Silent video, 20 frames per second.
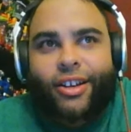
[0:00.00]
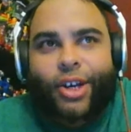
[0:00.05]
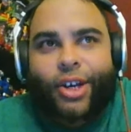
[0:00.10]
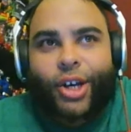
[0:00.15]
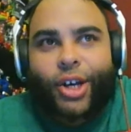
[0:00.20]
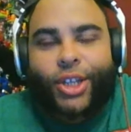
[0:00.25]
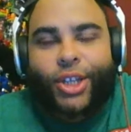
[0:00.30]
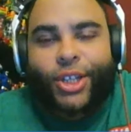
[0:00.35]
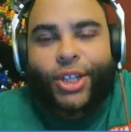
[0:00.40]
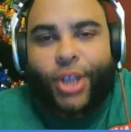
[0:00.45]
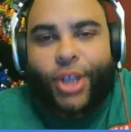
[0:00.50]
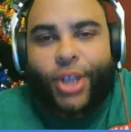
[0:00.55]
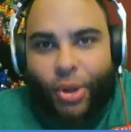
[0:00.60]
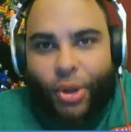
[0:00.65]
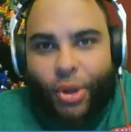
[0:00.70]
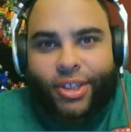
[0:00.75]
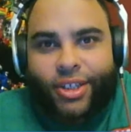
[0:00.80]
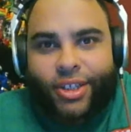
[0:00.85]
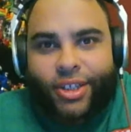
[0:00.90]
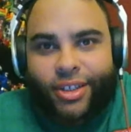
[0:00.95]

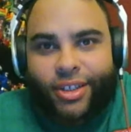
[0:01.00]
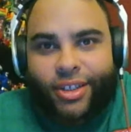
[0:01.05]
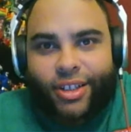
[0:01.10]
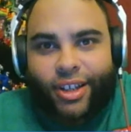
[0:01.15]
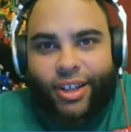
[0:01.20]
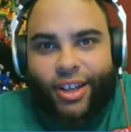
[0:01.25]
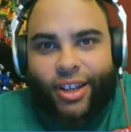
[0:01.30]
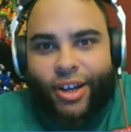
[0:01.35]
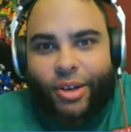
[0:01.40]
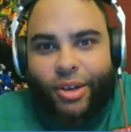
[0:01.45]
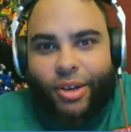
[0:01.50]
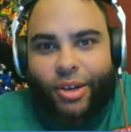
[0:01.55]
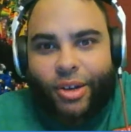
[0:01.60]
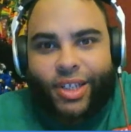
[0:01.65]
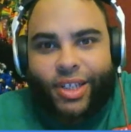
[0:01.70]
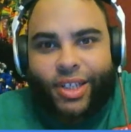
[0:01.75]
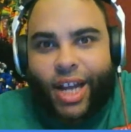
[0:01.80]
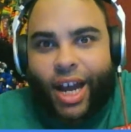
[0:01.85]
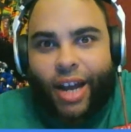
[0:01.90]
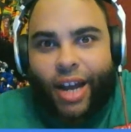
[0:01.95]
adult.
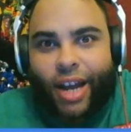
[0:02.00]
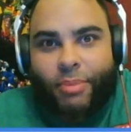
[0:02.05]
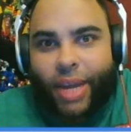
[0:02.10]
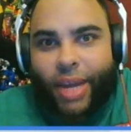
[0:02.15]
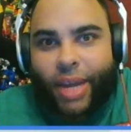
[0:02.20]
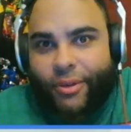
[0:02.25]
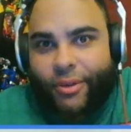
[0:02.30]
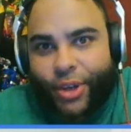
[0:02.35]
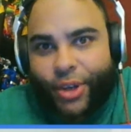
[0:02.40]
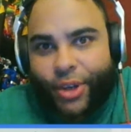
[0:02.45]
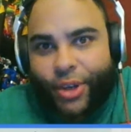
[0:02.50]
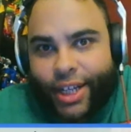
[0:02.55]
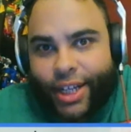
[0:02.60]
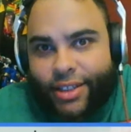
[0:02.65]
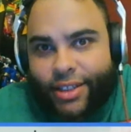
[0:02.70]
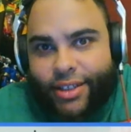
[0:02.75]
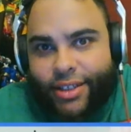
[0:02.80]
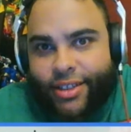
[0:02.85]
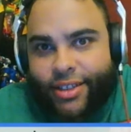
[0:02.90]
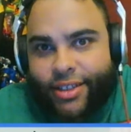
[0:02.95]
It's not made for
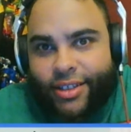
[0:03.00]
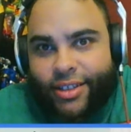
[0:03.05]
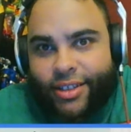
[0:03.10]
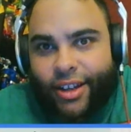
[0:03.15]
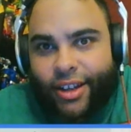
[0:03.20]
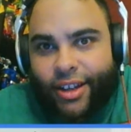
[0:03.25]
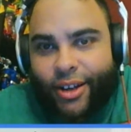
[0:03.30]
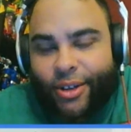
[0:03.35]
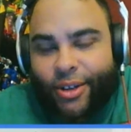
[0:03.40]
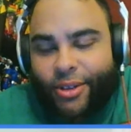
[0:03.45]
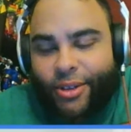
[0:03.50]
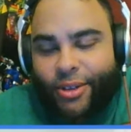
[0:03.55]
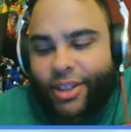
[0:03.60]
kids, And